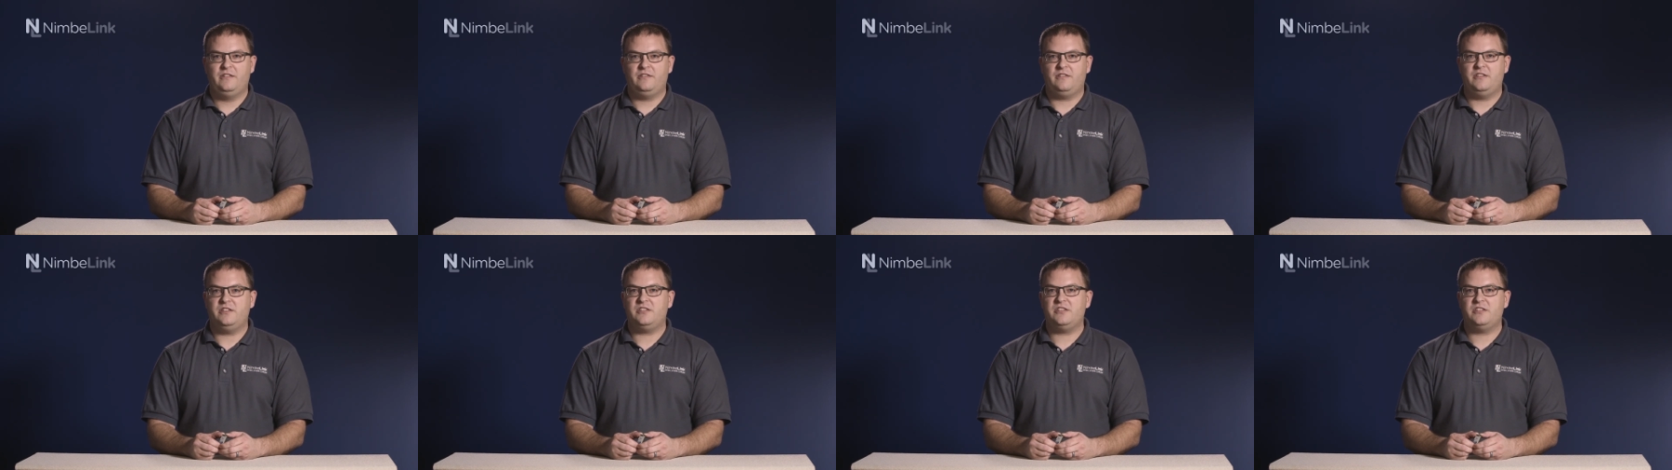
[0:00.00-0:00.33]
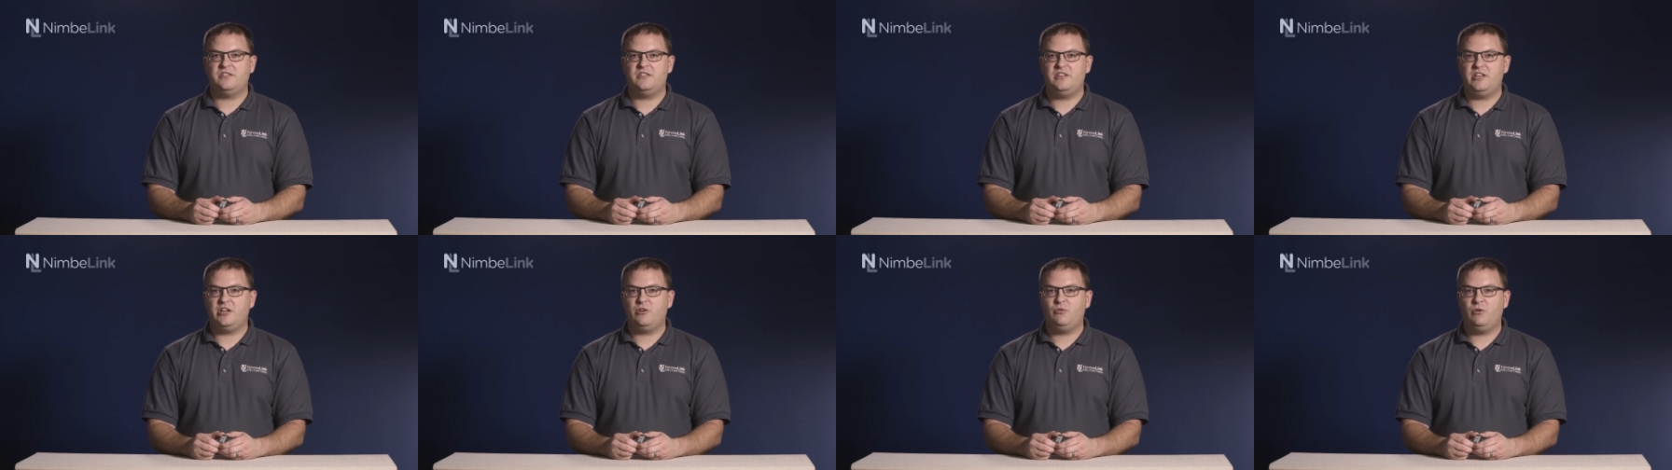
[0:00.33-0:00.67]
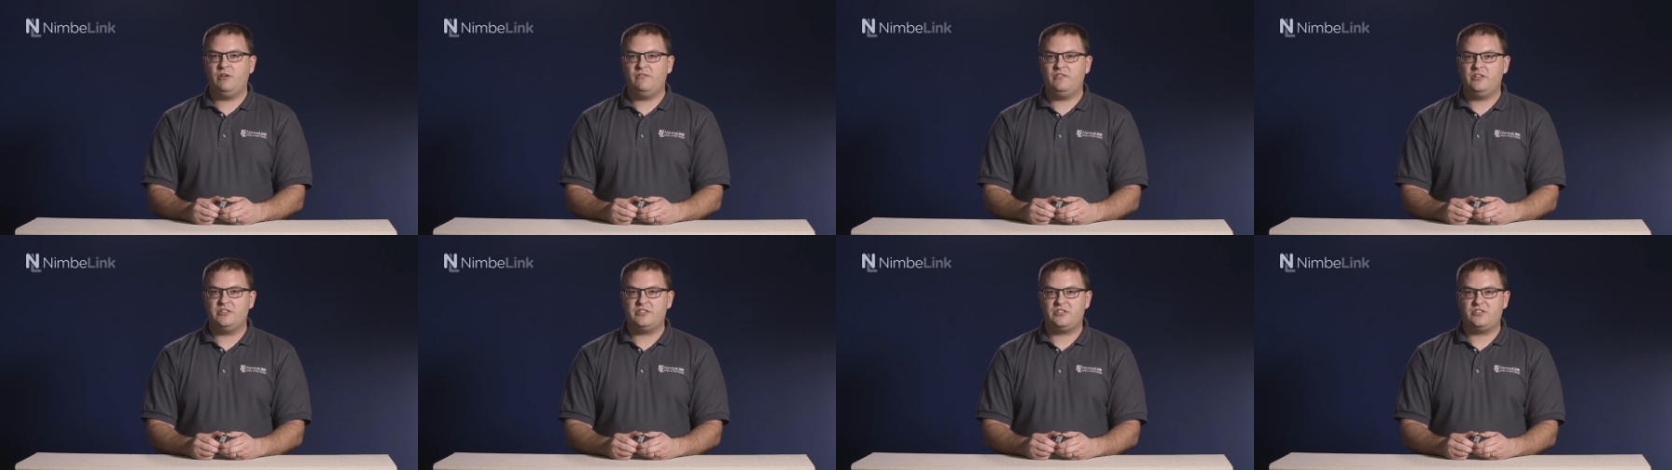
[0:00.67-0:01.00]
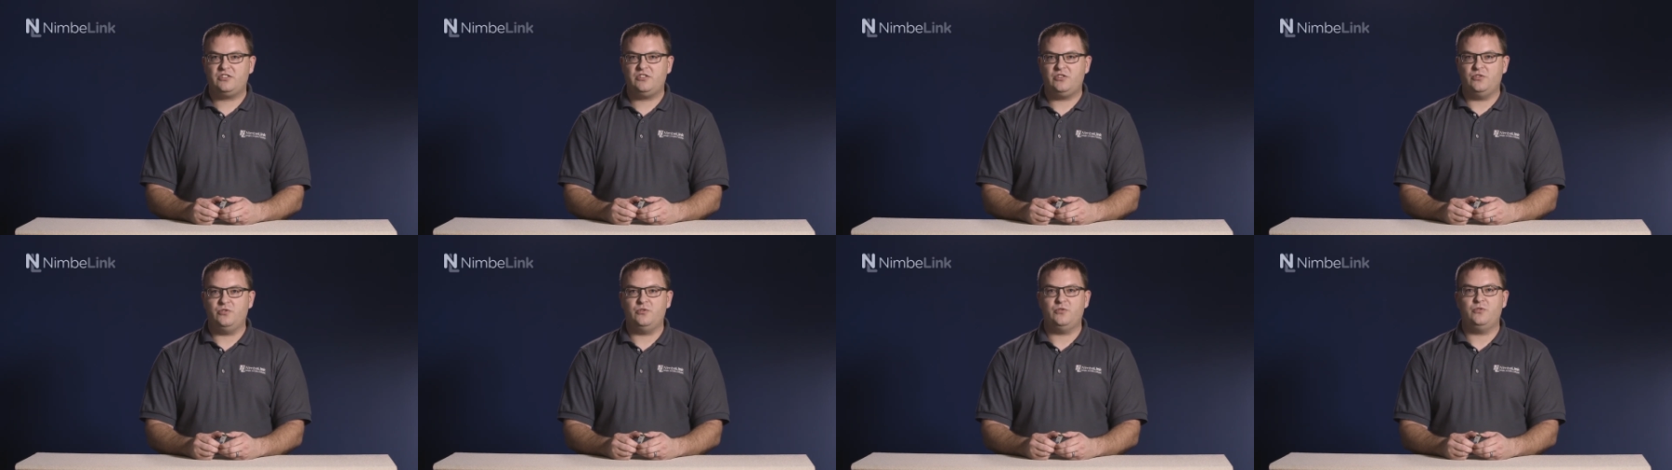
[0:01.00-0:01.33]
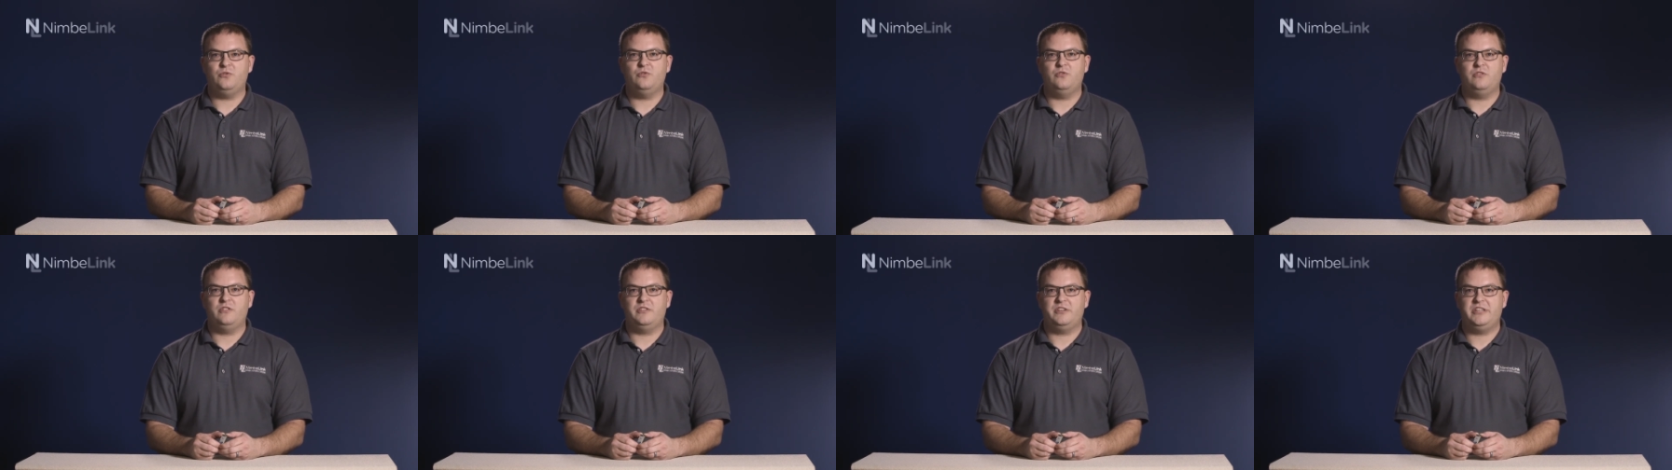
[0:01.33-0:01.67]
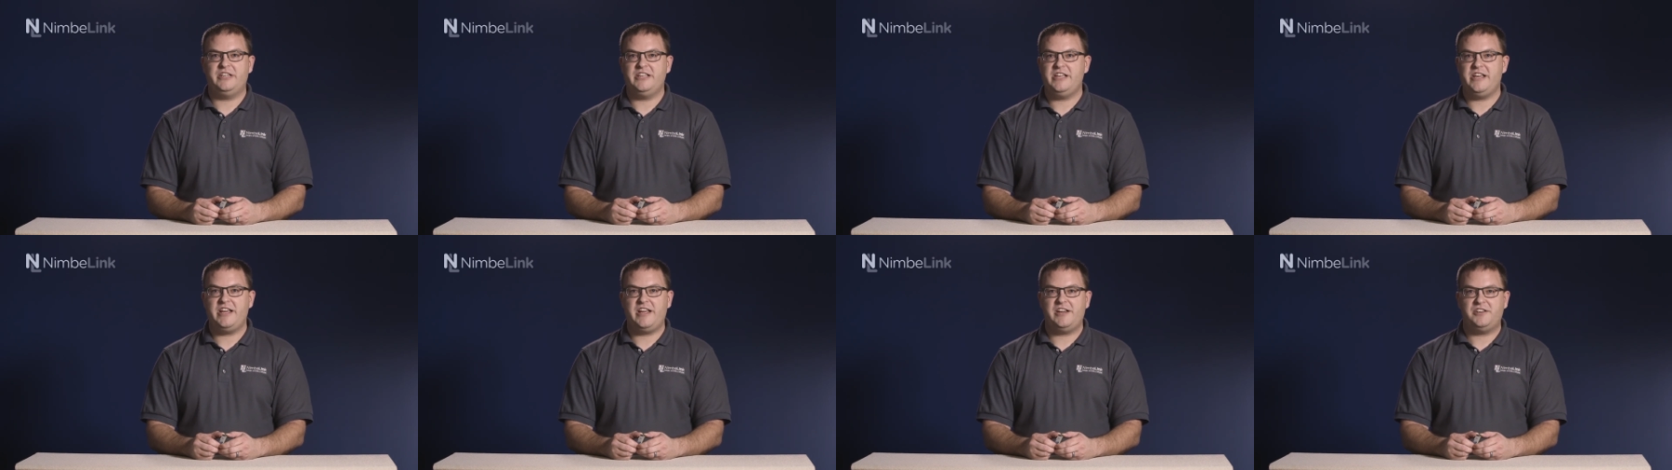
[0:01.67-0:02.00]
This is the equivalent to
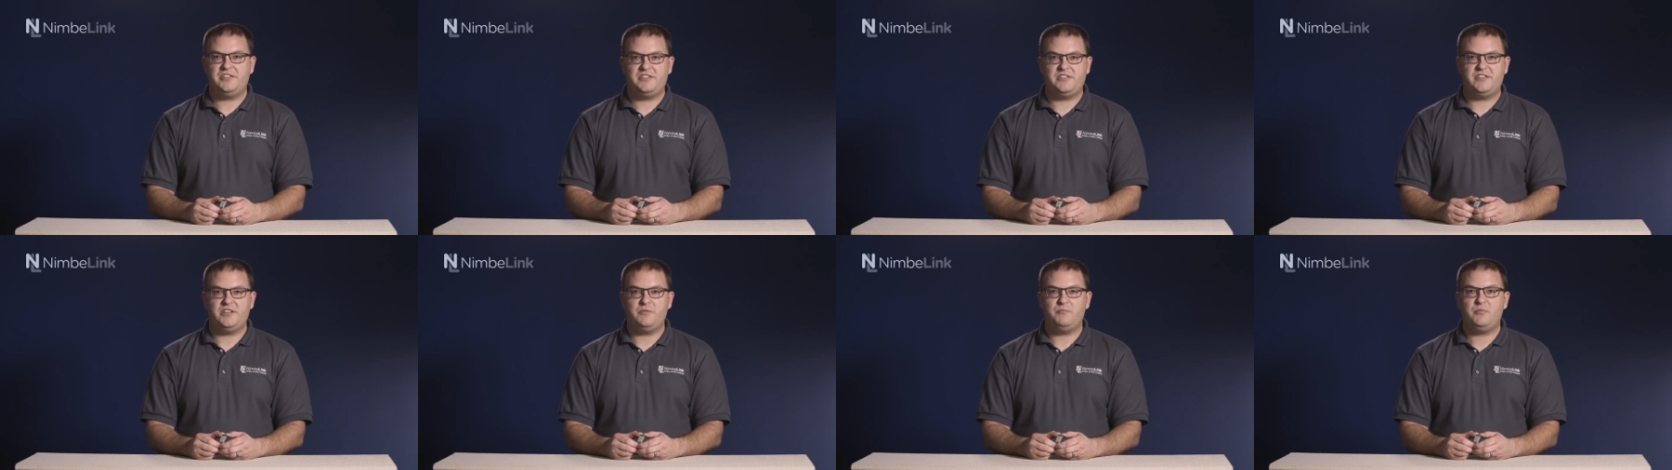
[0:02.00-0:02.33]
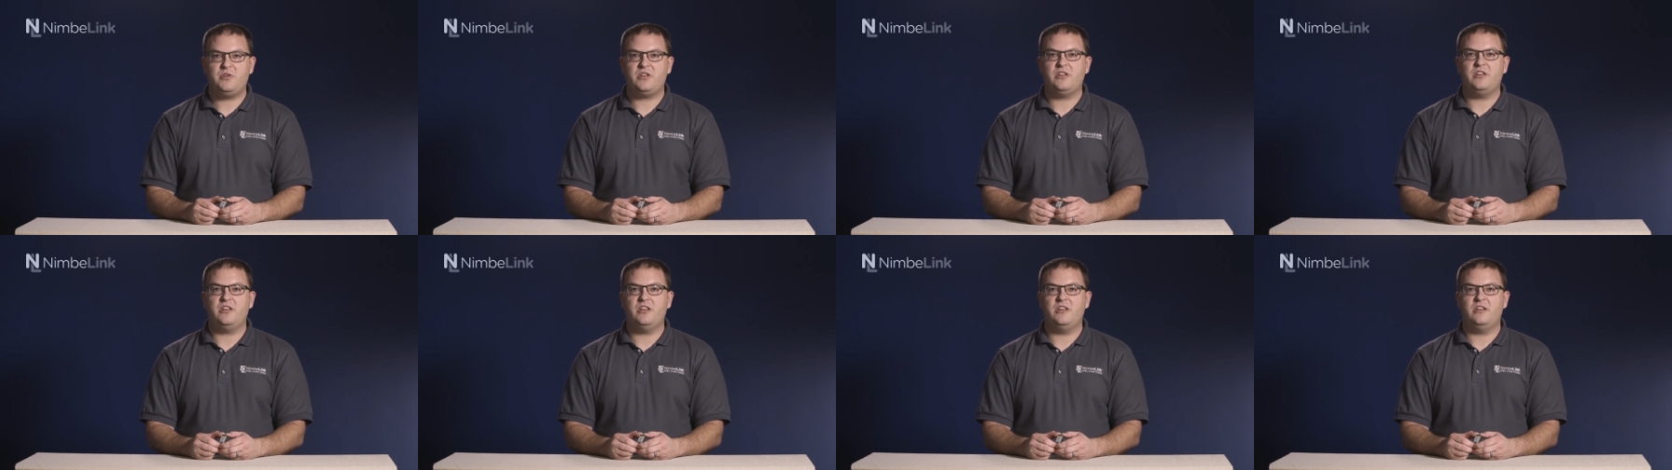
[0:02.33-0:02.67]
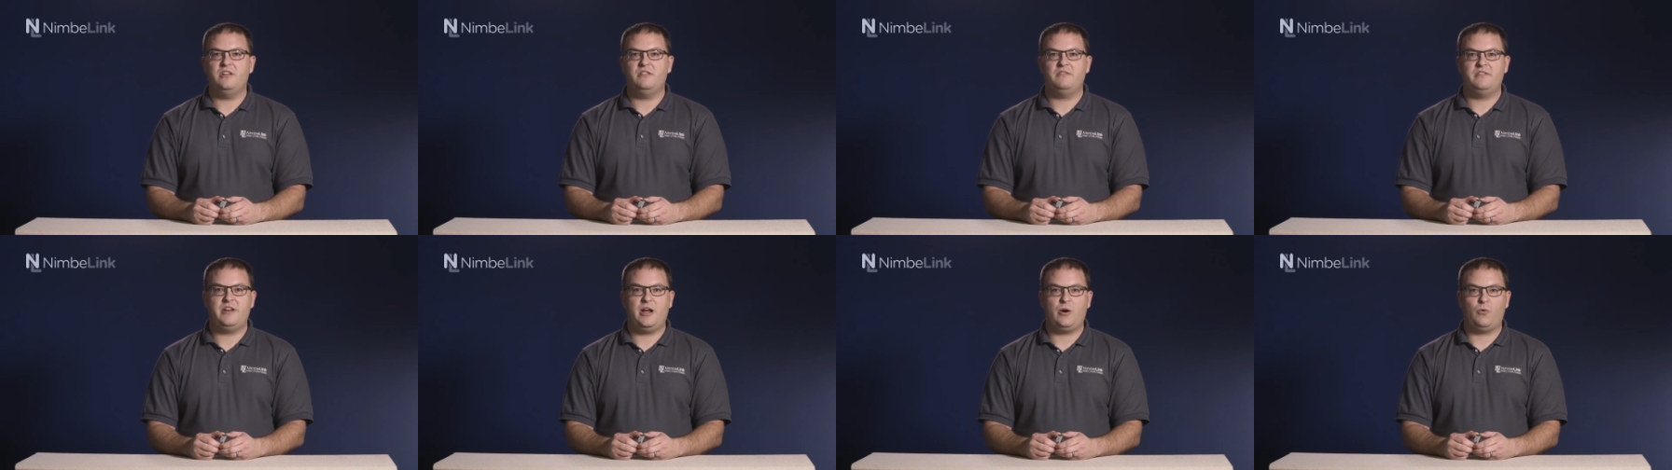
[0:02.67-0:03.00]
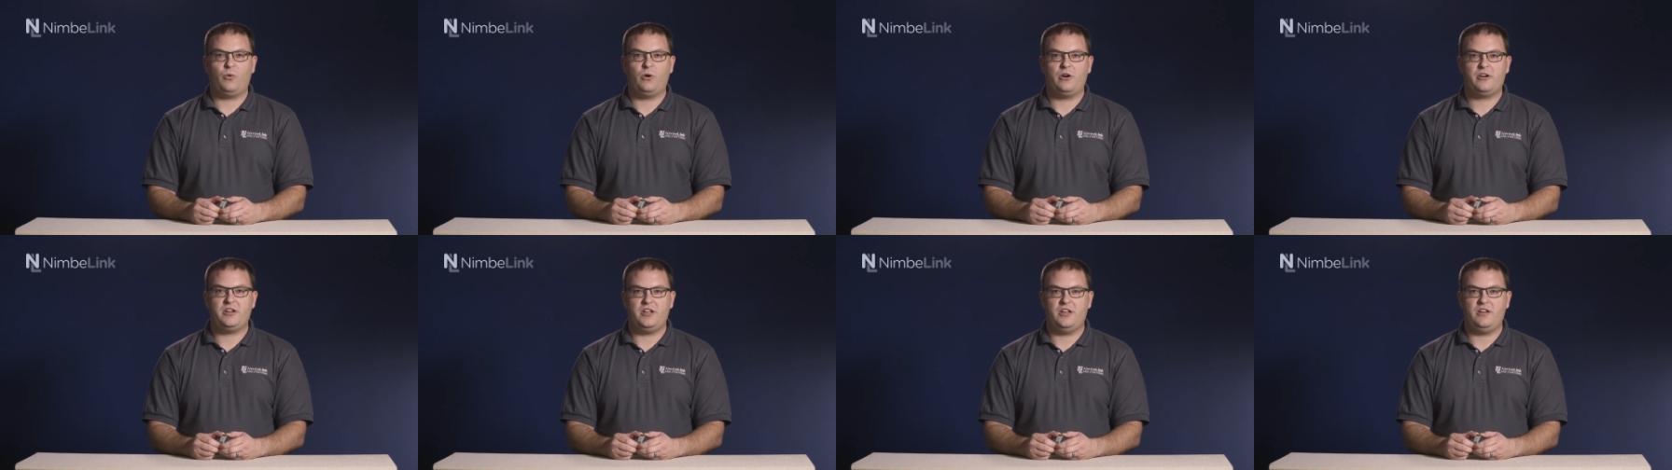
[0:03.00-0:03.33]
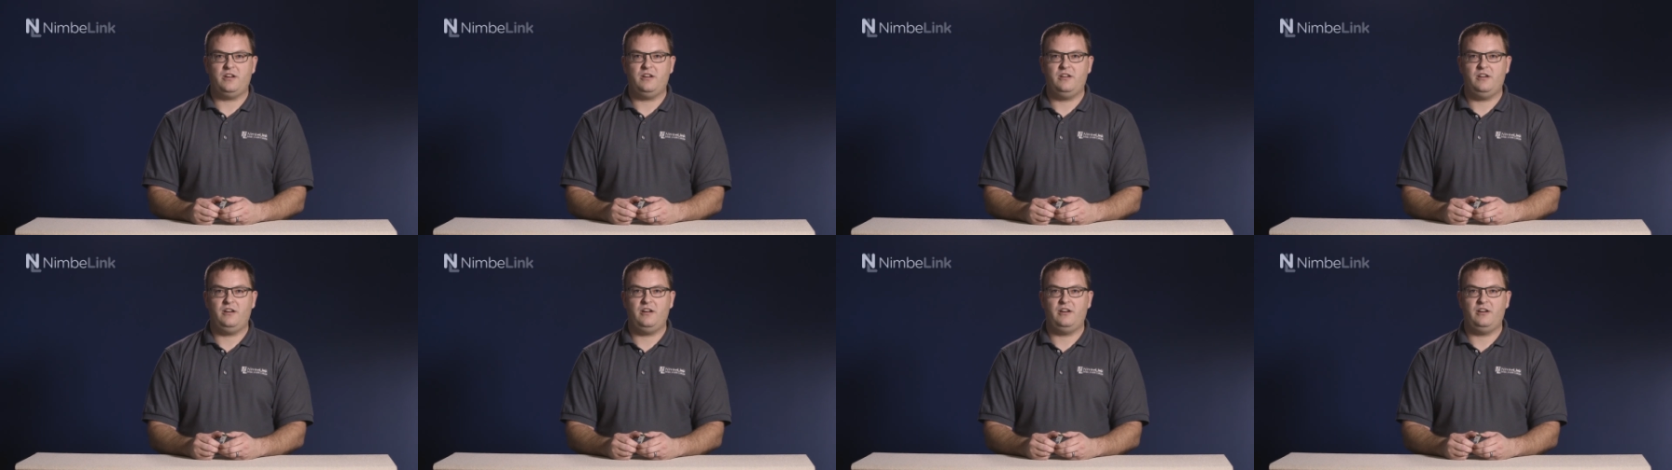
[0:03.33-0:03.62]
DHCP networking